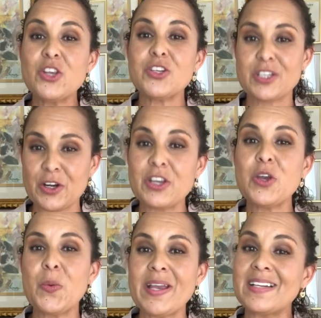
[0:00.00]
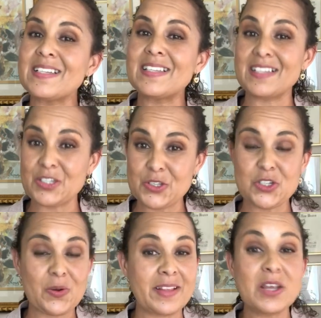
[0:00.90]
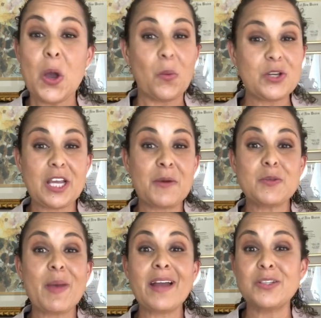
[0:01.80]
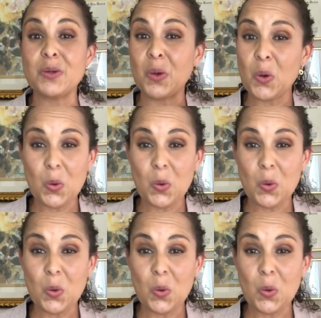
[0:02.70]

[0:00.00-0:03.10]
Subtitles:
turning your weaknesses into strengths, which comes back to